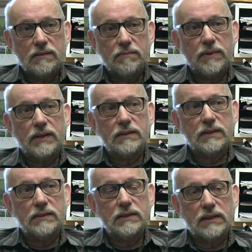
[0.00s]
but
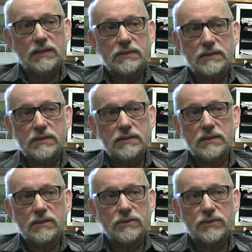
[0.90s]
nonetheless this is
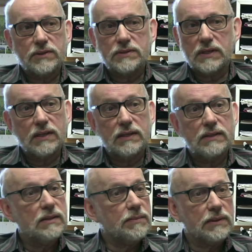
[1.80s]
still just a
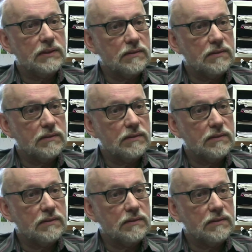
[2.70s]
typically